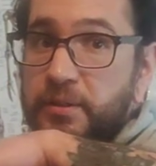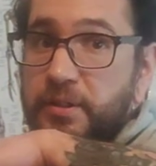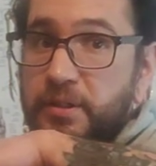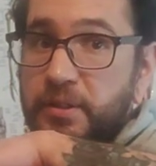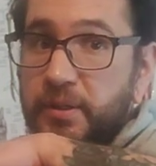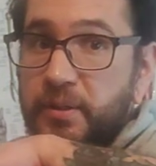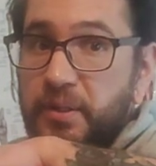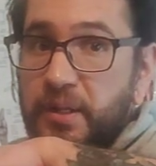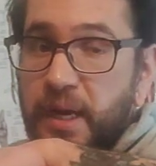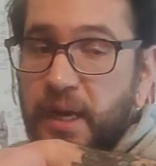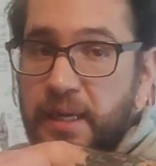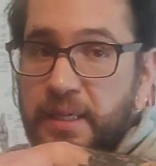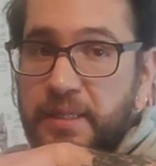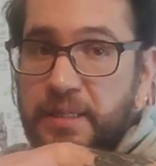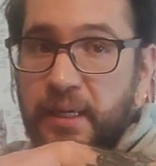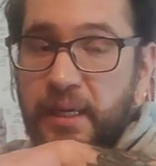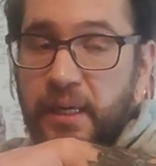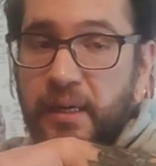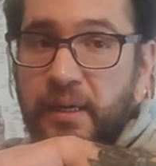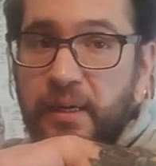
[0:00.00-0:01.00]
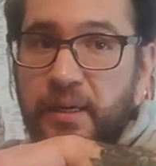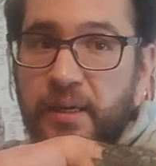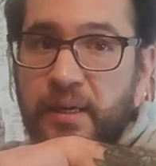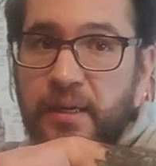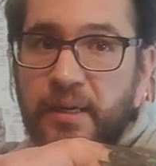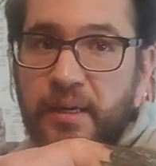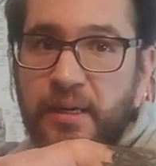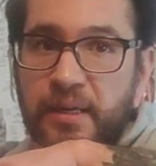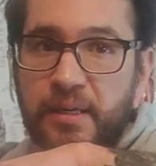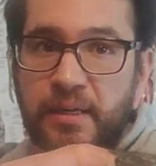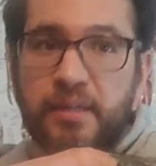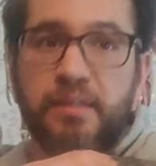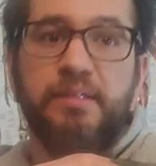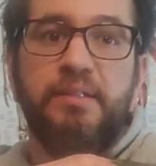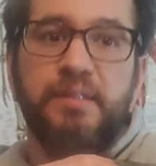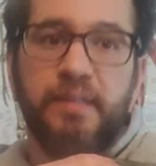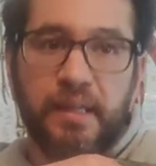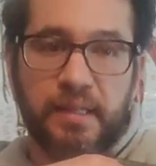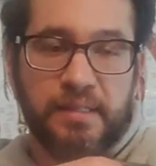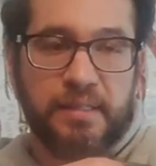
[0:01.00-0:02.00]
So you kind of see.
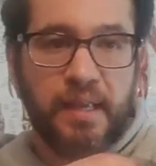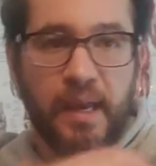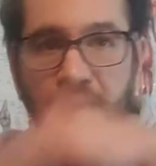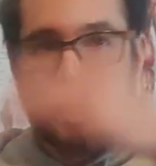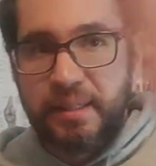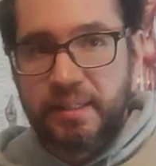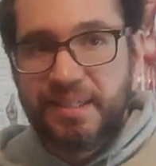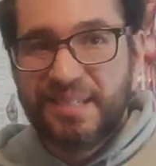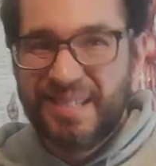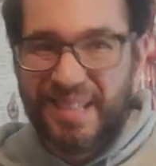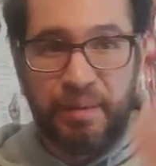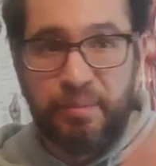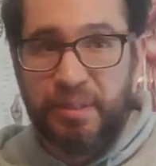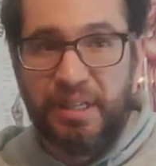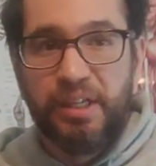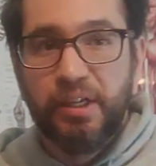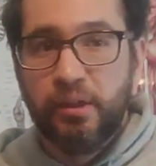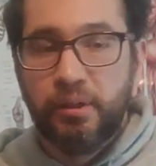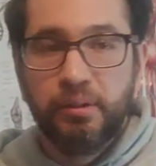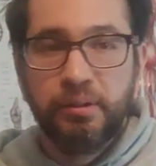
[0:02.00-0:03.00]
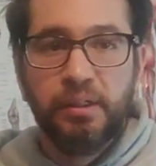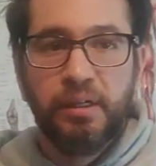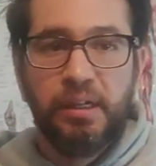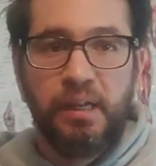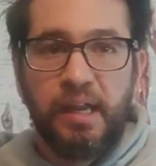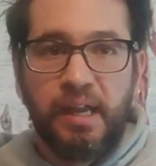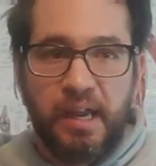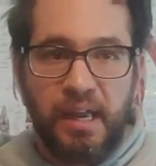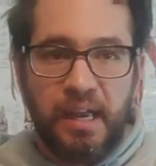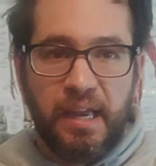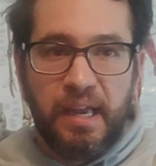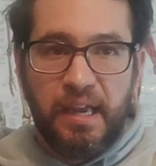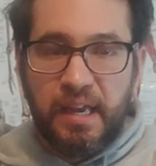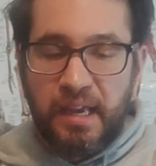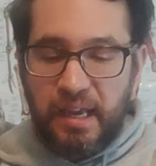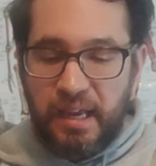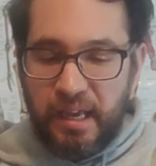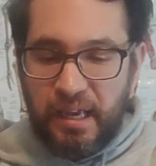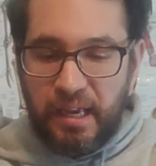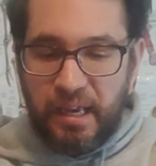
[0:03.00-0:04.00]
10 seconds, same deal.
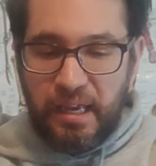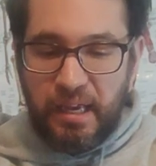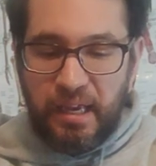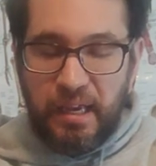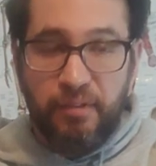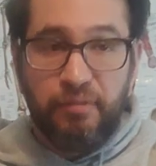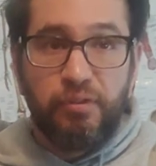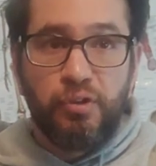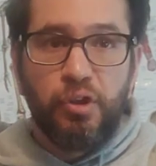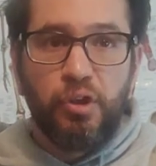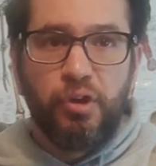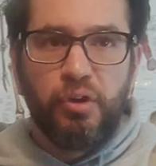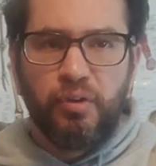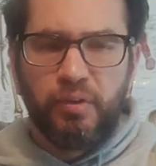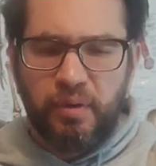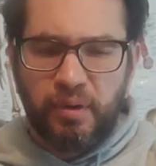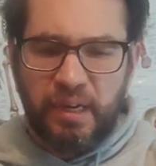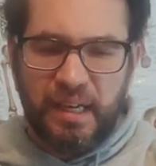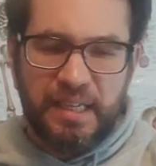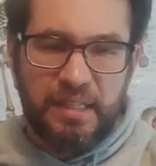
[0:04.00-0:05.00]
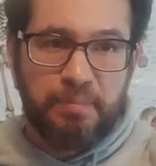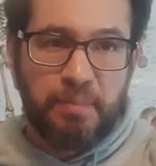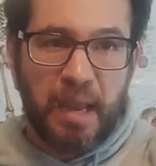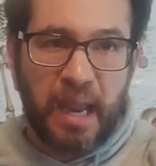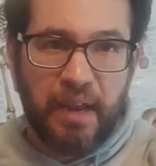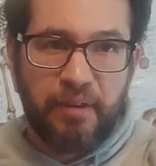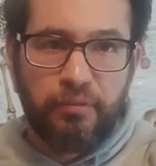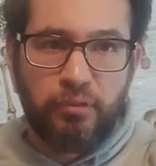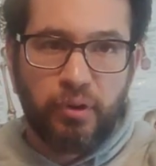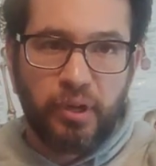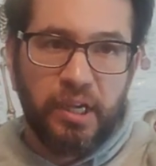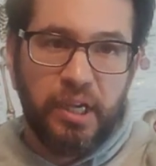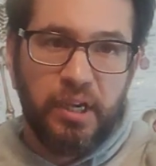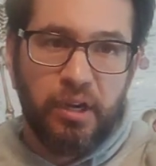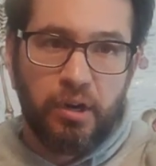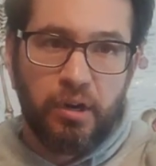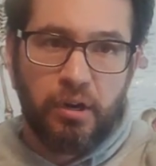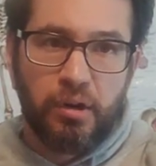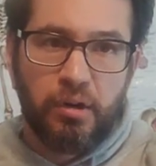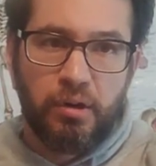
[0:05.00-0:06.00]
If it's painful
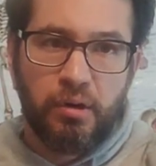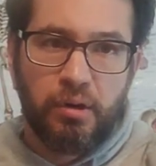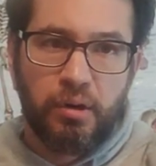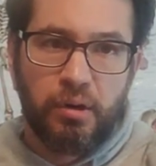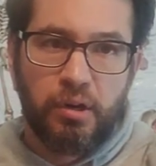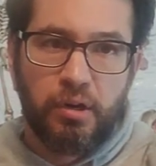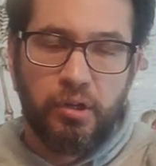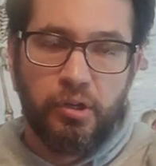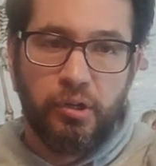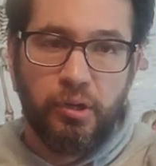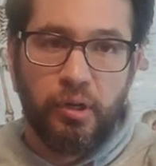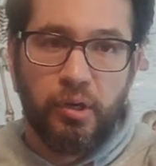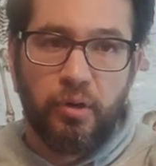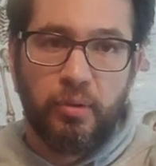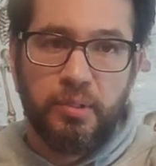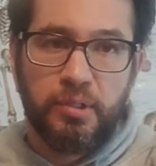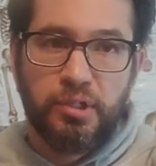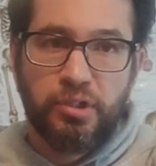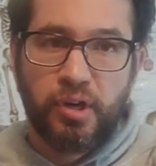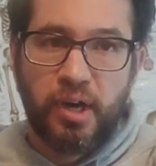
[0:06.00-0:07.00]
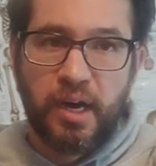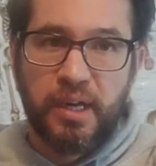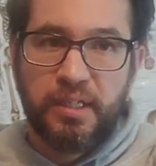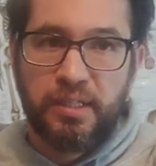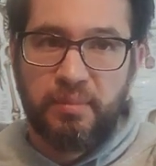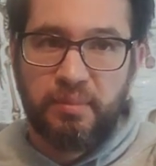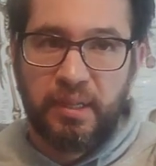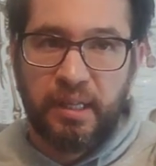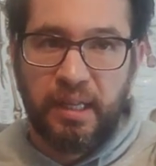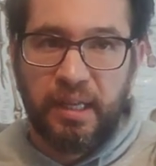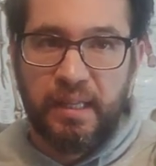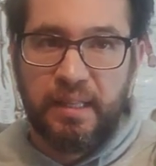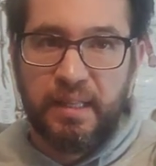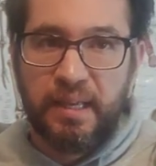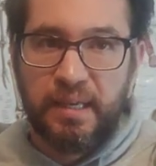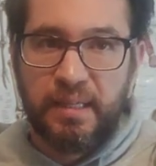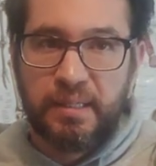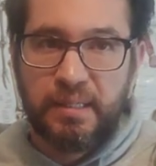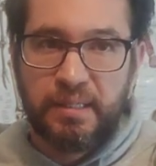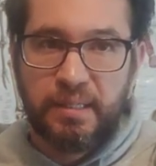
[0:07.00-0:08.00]
here, you can always try something like
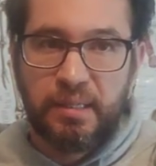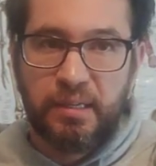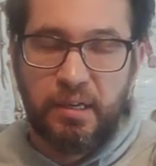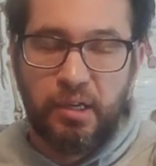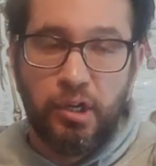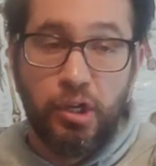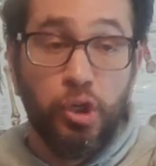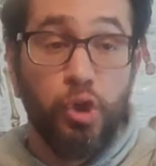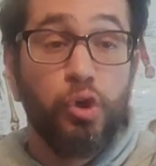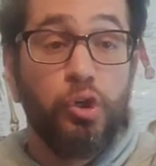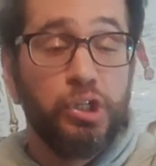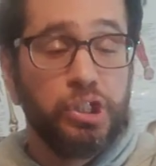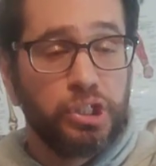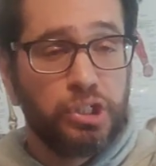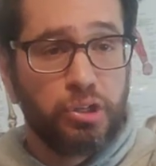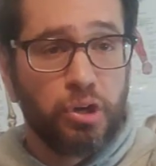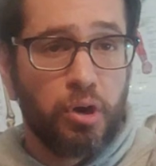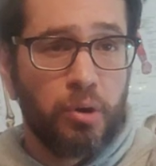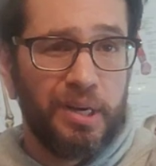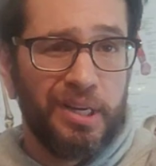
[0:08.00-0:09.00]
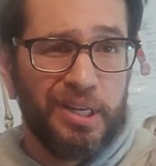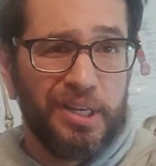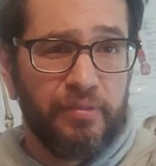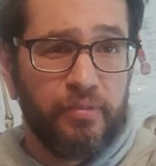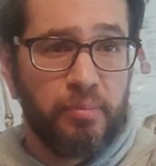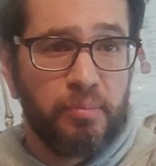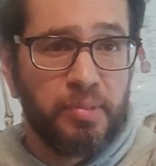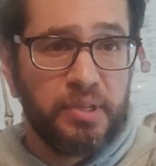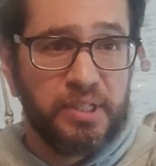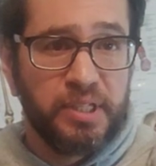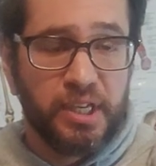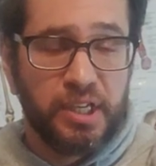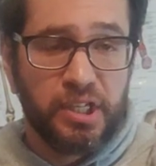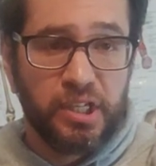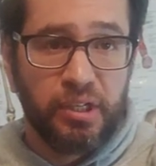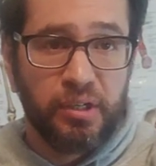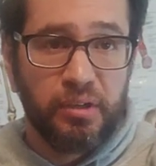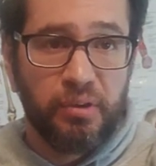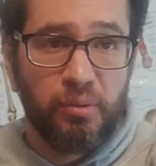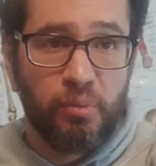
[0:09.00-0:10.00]
this. You can start in a different
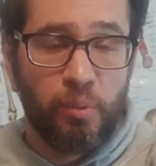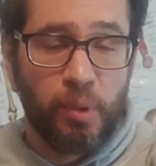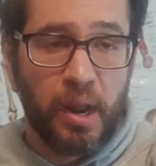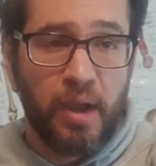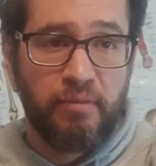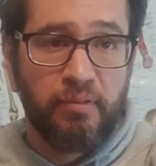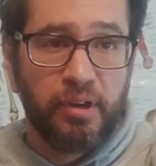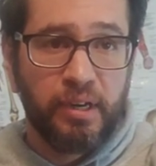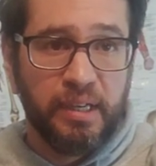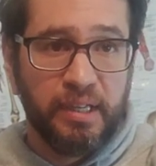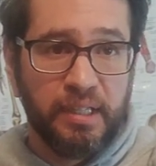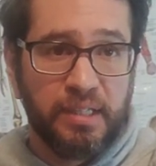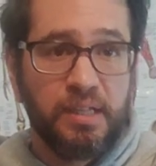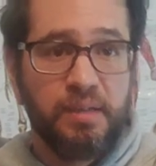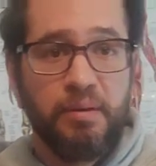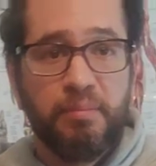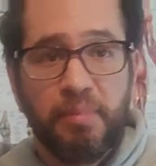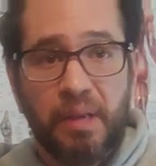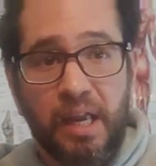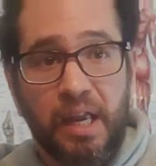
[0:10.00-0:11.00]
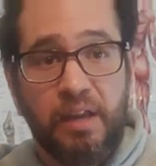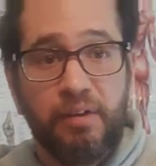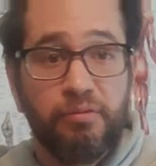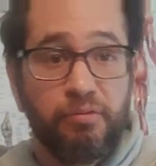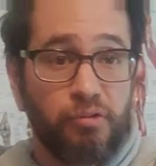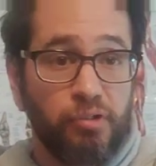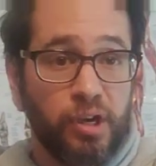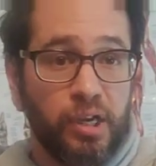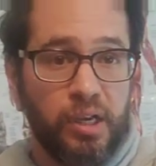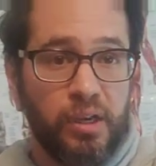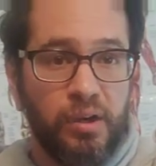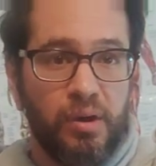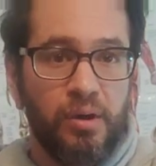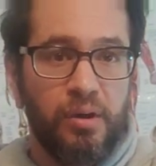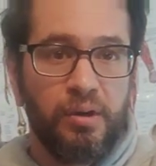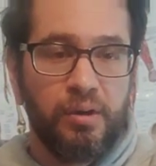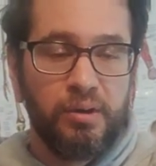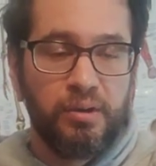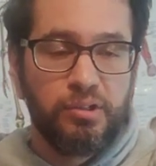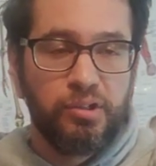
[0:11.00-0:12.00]
position, whatever is pain-free
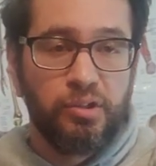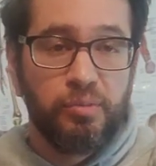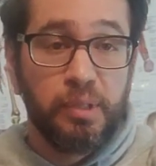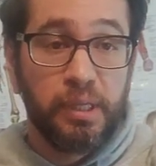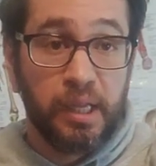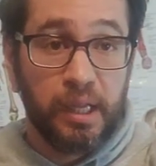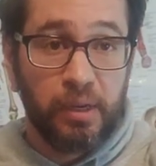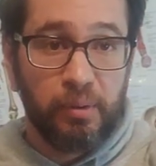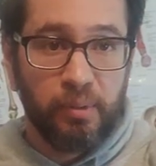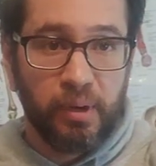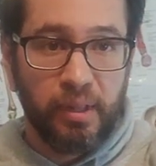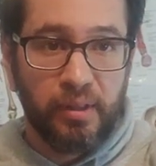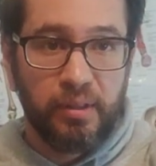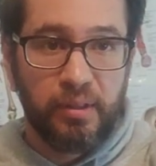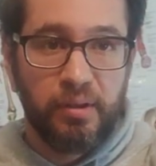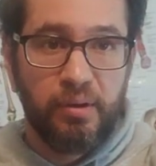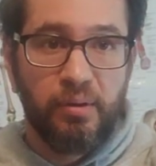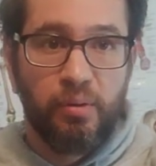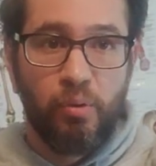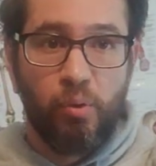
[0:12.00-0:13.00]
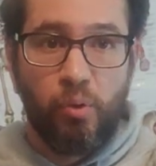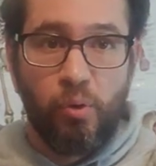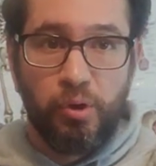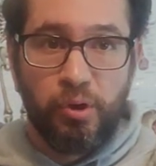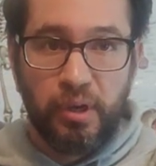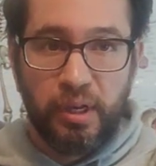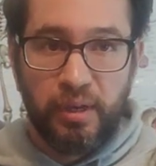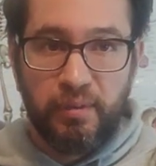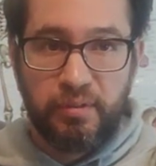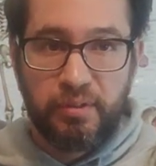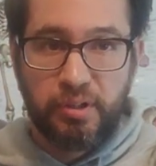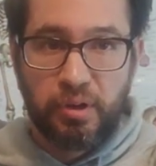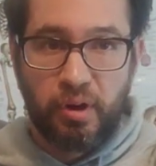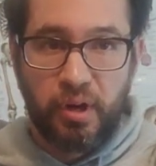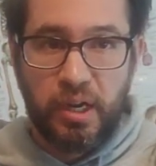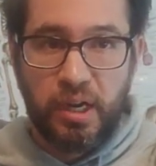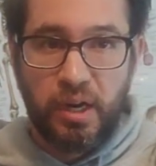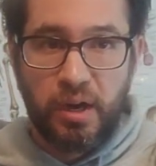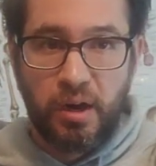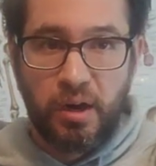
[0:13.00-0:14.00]
to begin with. Or you can even
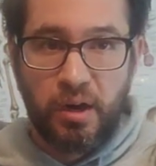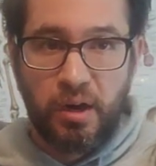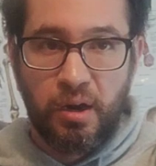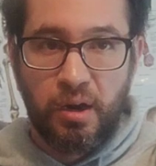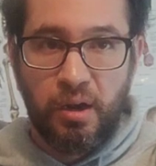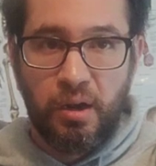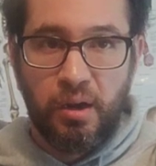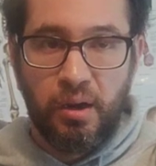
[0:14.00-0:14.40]
start here,